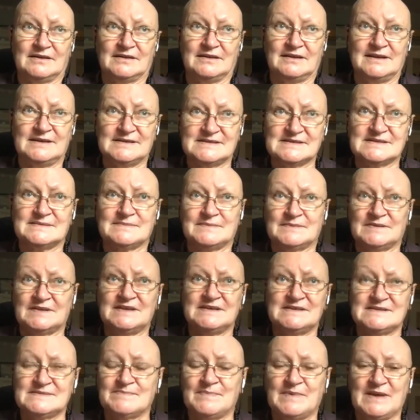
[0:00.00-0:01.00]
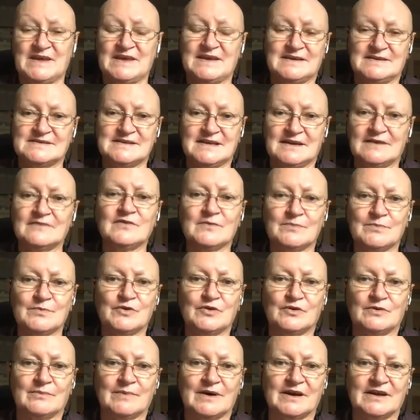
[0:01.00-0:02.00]
these beings have a
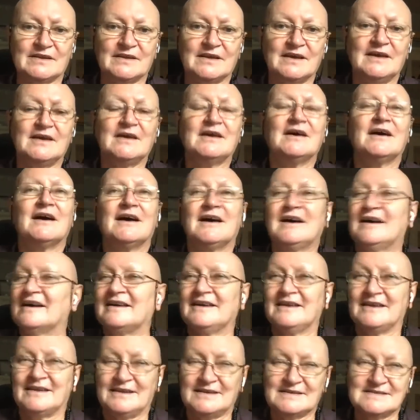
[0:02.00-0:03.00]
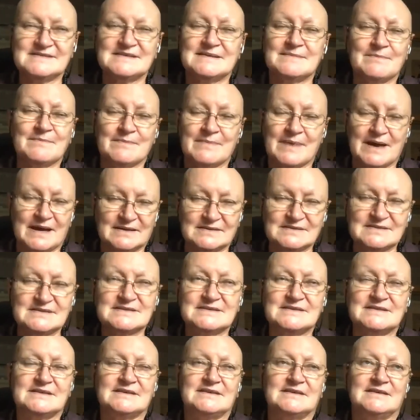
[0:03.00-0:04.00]
pure mind, it is
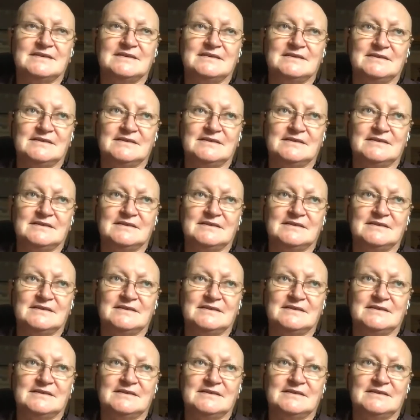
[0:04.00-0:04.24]
immensely